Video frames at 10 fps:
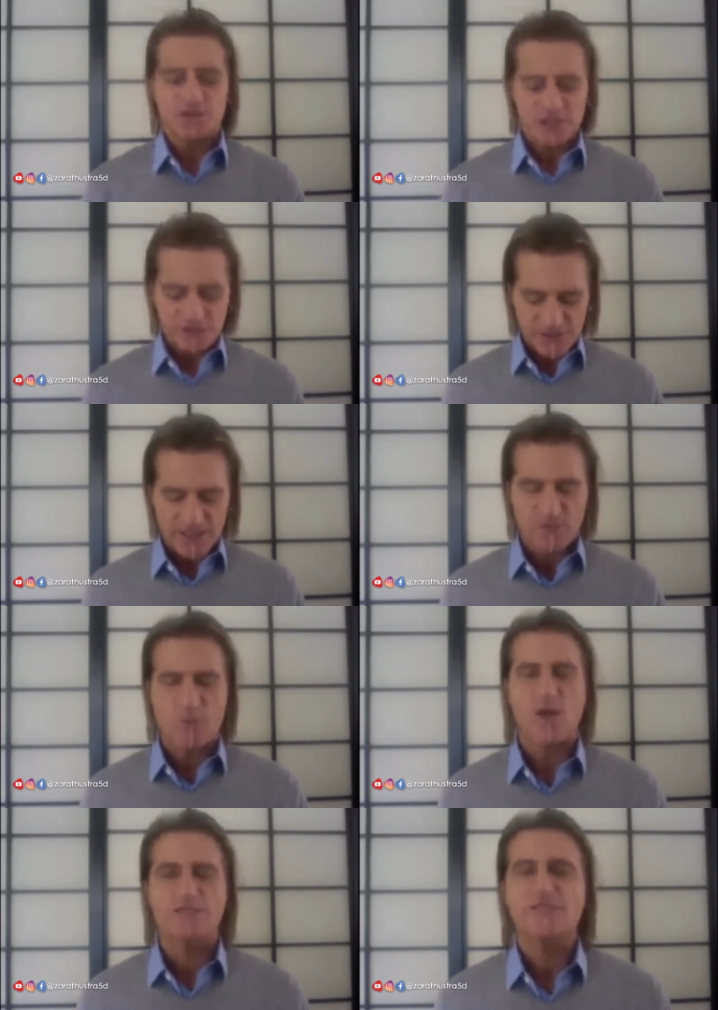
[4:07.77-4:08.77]
just
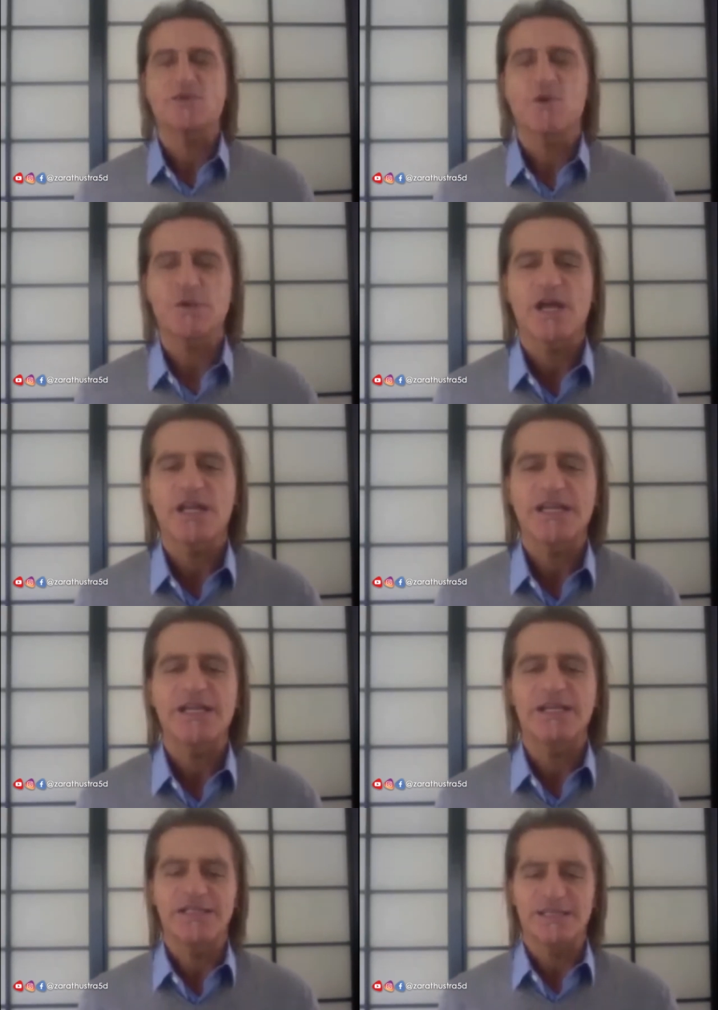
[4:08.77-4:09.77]
like what's going on
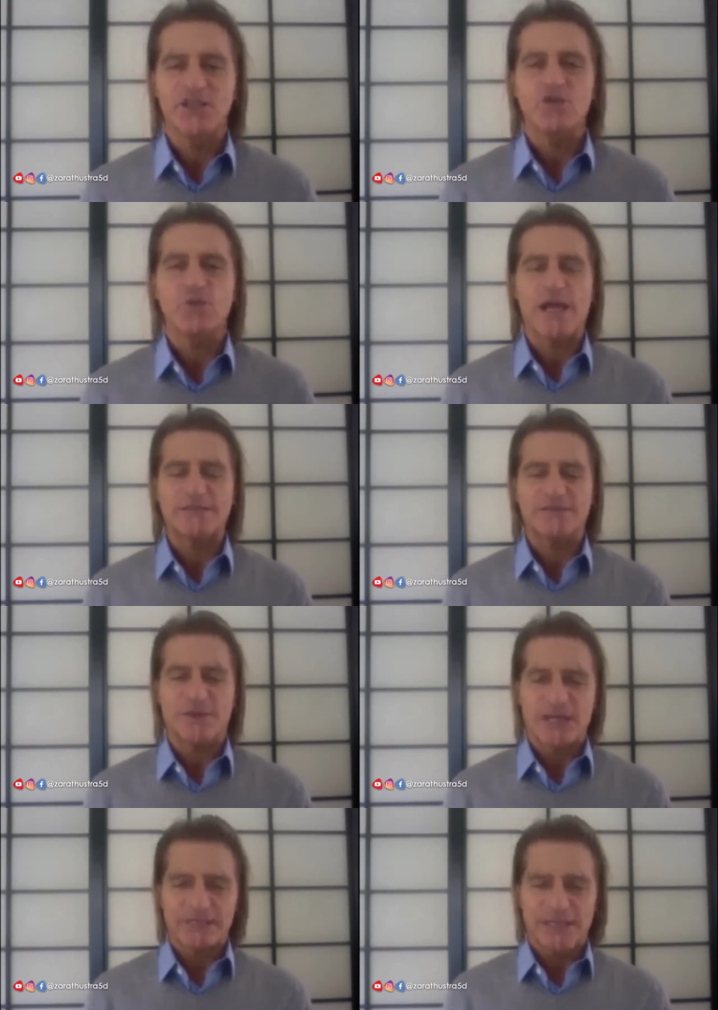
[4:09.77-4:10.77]
here in the
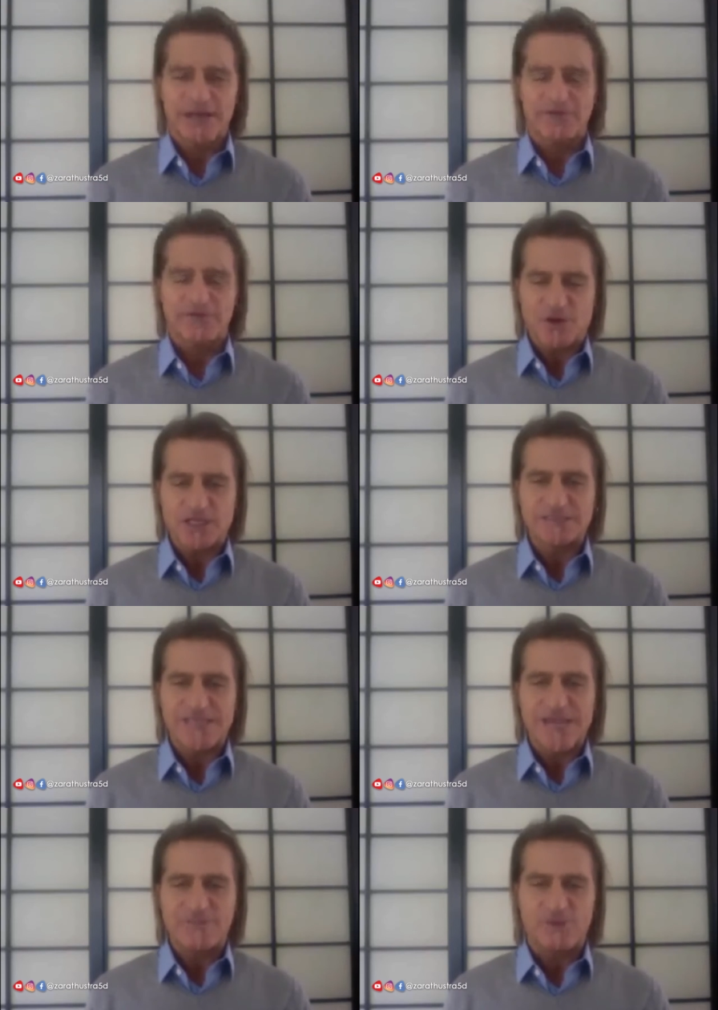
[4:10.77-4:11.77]
US right now, for
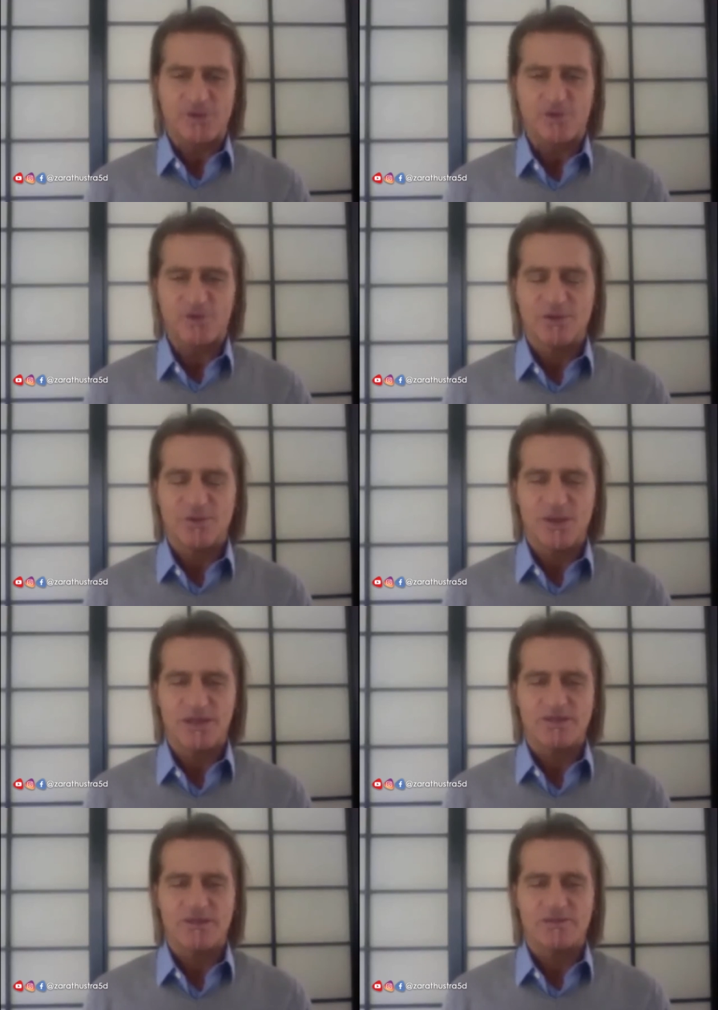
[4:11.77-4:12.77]
example,
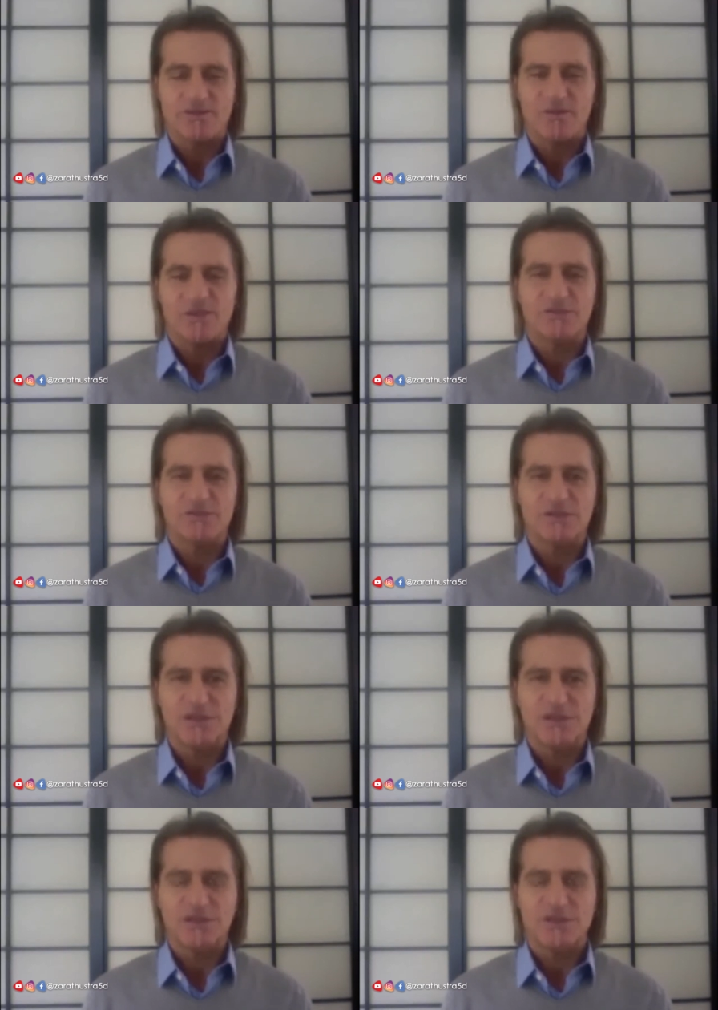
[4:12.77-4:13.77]
with,
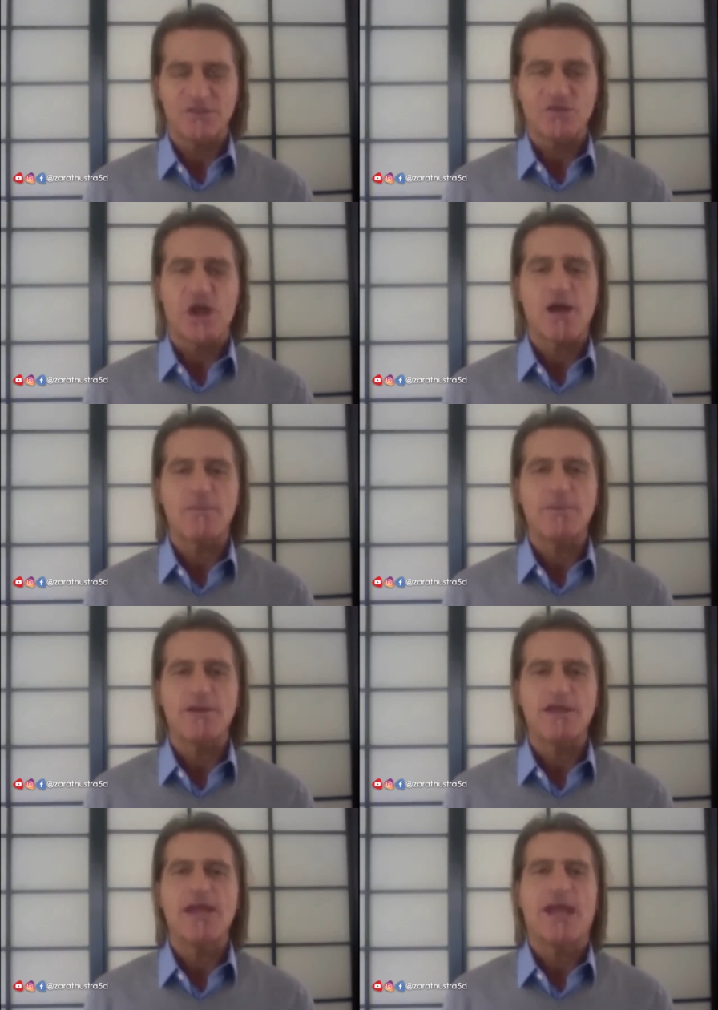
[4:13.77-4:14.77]
with
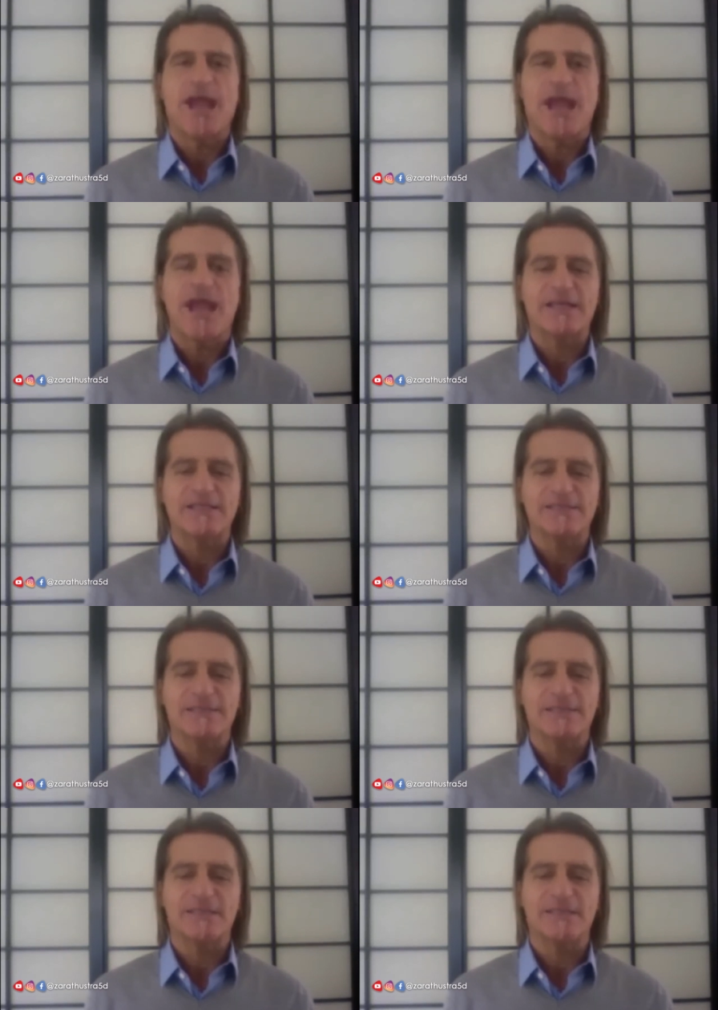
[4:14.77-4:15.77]
Trump
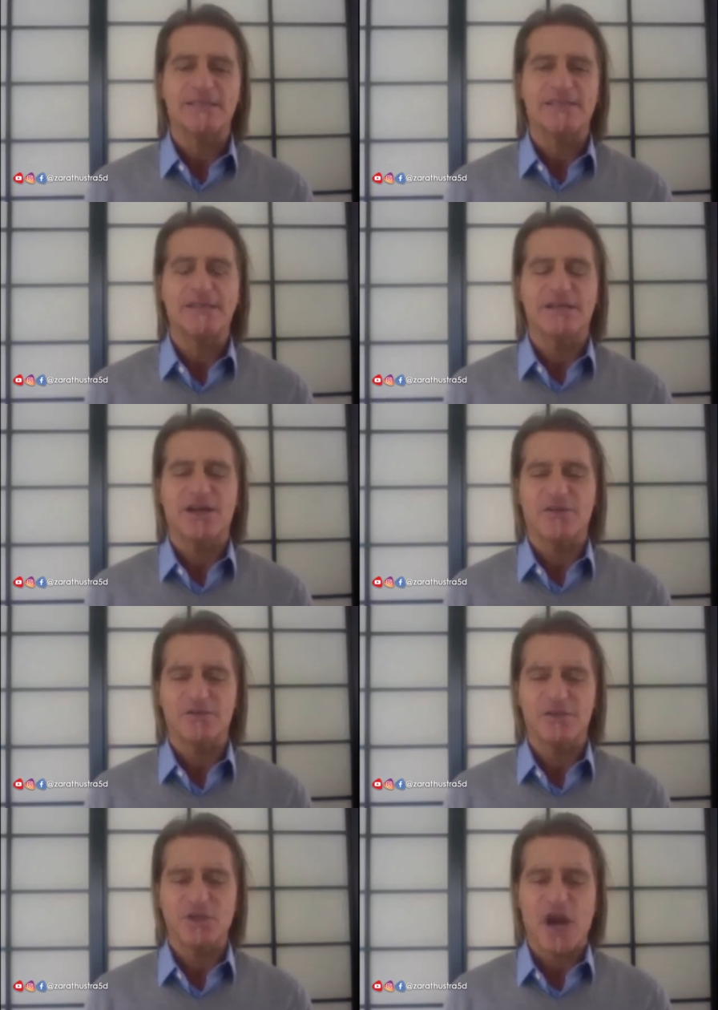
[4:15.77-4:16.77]
as the leader
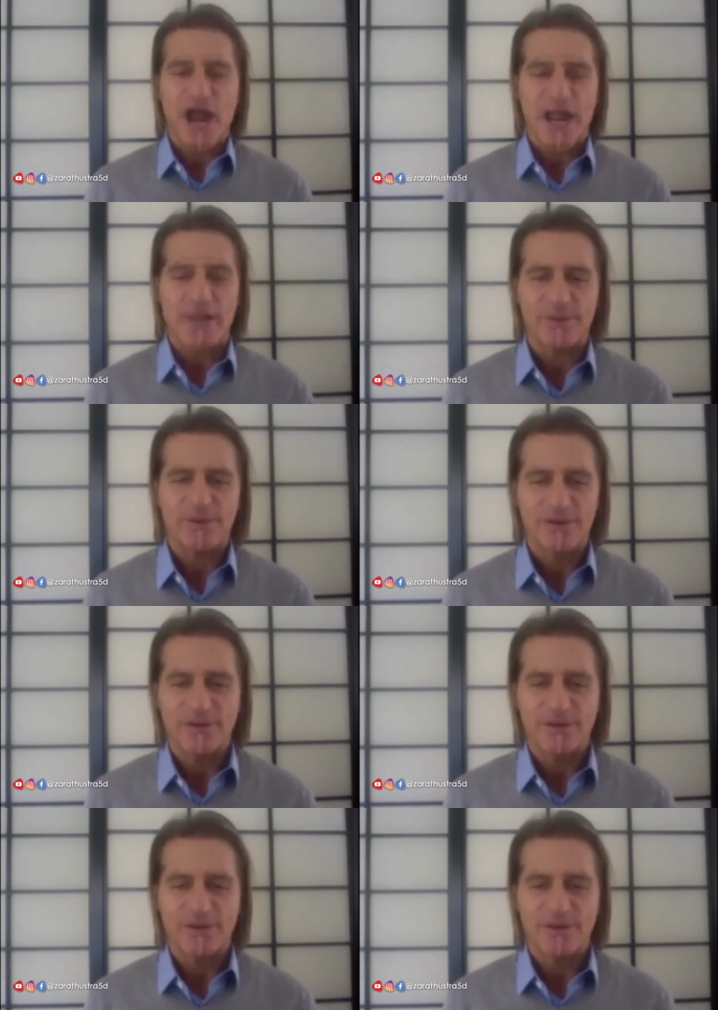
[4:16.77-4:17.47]
of the tribe.